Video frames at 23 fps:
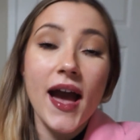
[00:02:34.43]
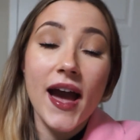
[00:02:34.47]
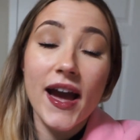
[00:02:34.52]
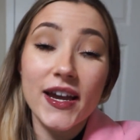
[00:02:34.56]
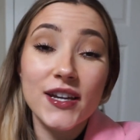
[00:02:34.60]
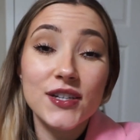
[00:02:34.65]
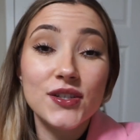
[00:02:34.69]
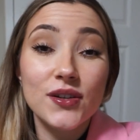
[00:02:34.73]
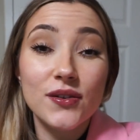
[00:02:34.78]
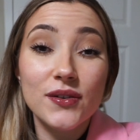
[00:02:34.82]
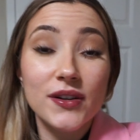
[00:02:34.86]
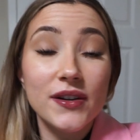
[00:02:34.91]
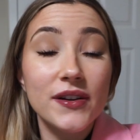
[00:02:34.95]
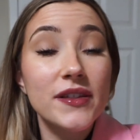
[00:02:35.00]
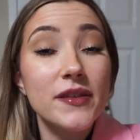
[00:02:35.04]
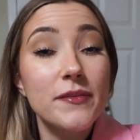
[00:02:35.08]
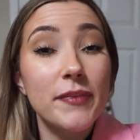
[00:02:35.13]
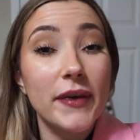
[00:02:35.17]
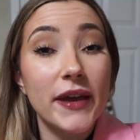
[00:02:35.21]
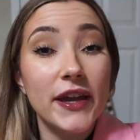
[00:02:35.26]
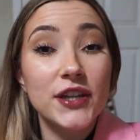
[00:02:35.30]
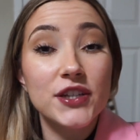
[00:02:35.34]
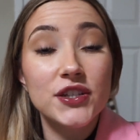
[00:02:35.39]
I showed her the
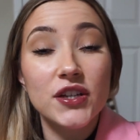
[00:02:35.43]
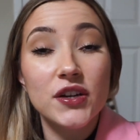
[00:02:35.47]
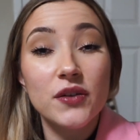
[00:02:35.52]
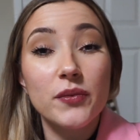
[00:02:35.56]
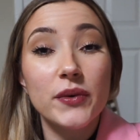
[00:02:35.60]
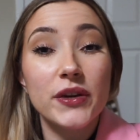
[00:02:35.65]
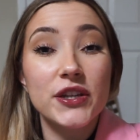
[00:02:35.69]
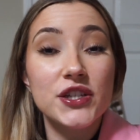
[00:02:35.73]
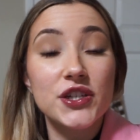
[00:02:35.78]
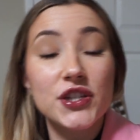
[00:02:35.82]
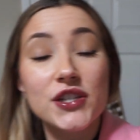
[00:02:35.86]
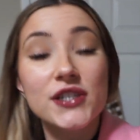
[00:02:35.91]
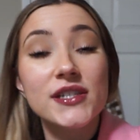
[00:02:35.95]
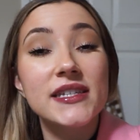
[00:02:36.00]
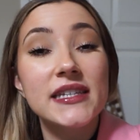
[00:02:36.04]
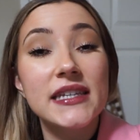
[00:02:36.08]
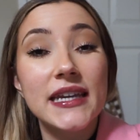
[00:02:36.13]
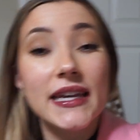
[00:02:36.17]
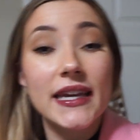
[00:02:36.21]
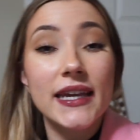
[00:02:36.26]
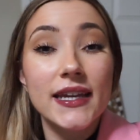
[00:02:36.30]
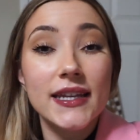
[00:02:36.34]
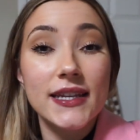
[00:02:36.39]
picture which you're
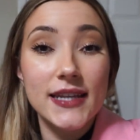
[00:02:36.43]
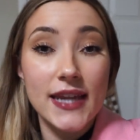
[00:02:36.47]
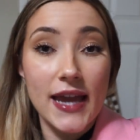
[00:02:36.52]
seeing